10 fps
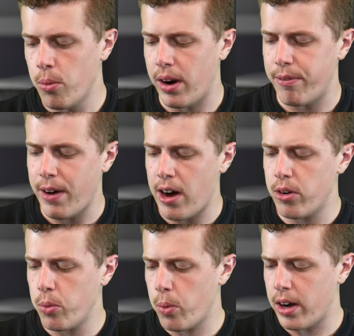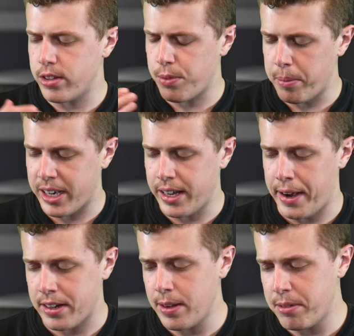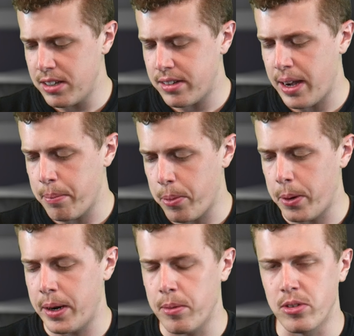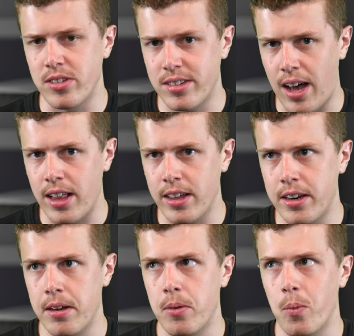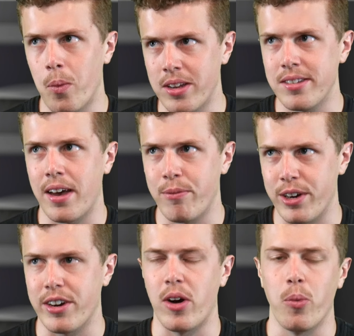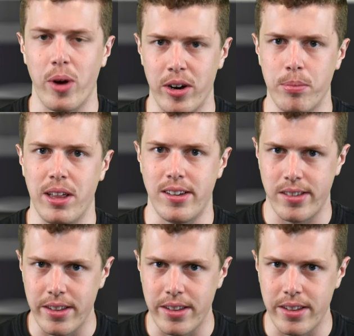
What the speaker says: What I found was, from a connectivity standpoint, it was solid once I figured out where to place the